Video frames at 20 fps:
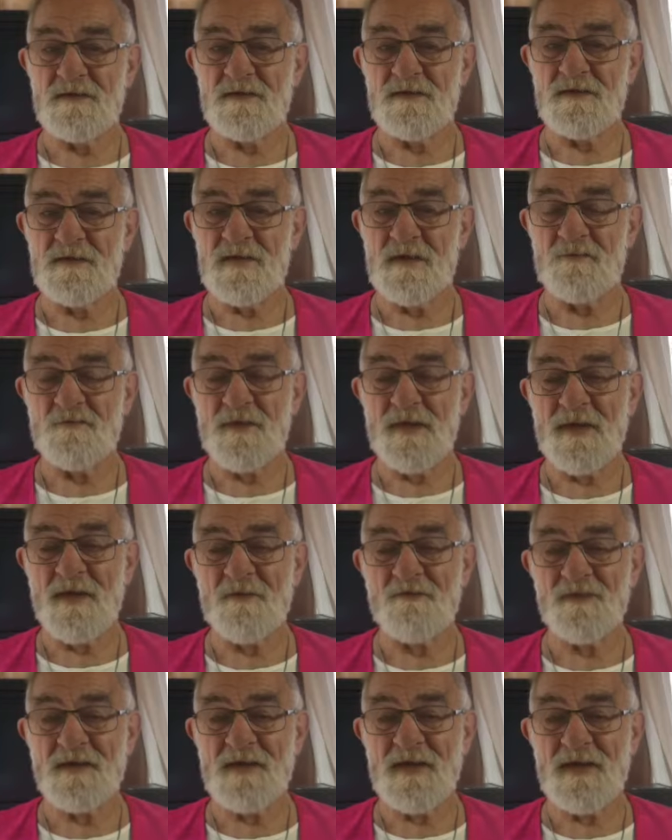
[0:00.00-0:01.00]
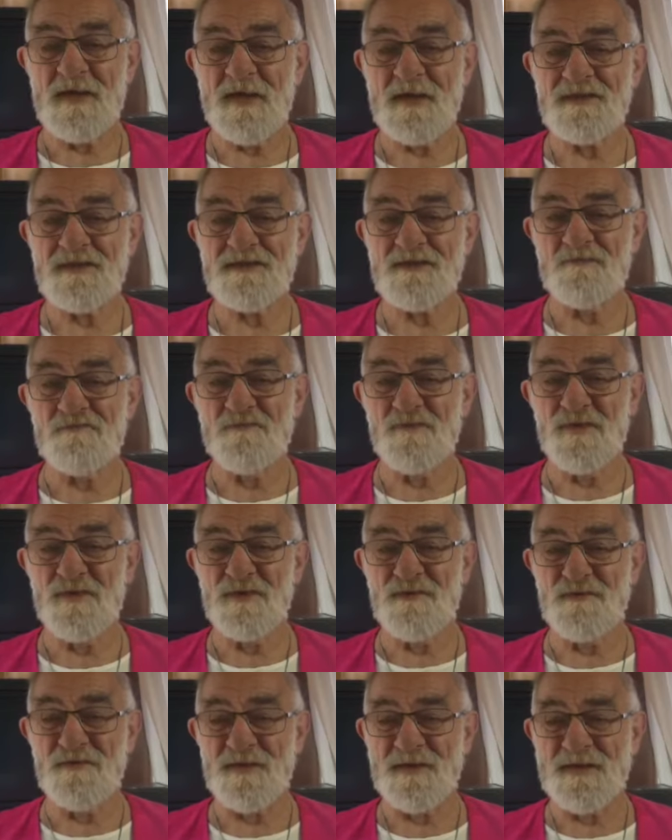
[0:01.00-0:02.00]
And we have a collective
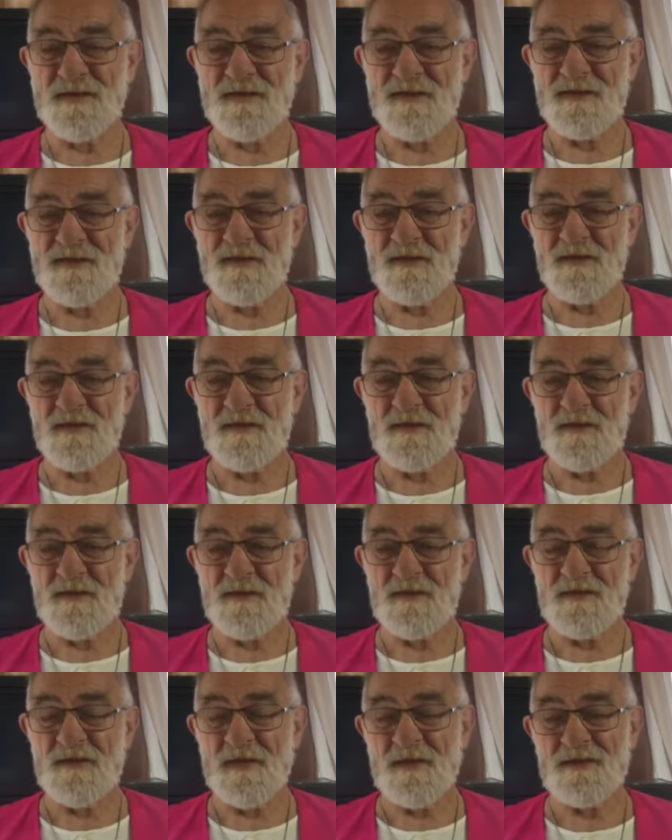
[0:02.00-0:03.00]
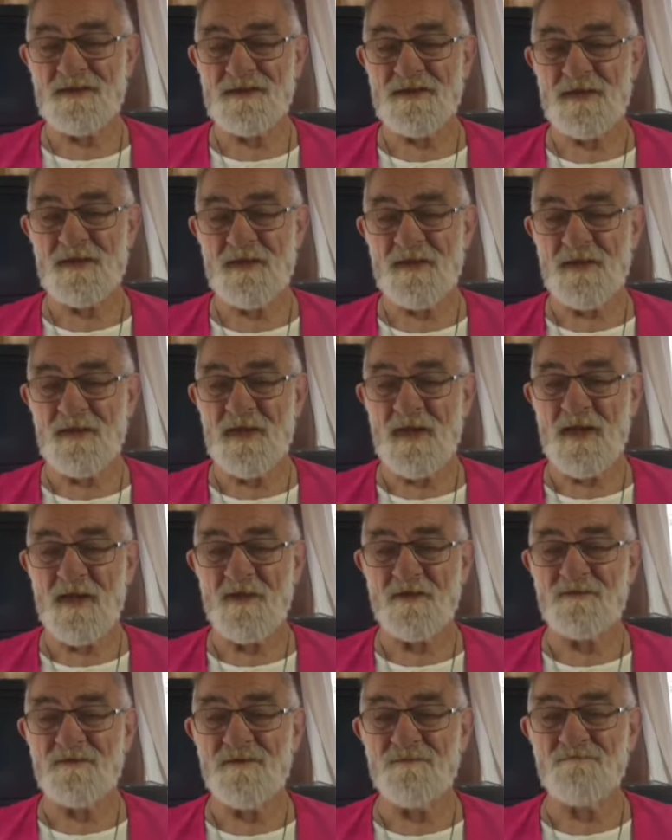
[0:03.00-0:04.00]
movie that our
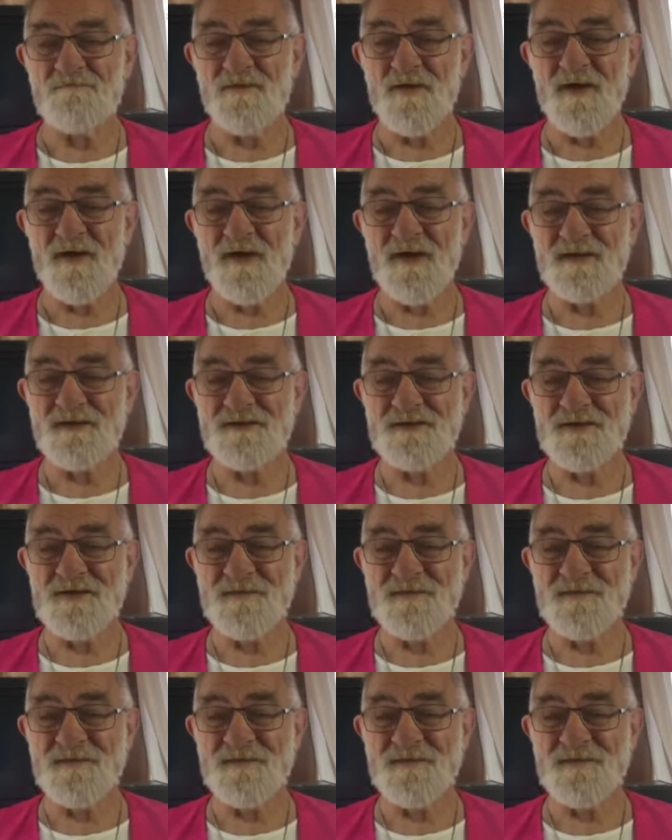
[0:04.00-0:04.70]
combined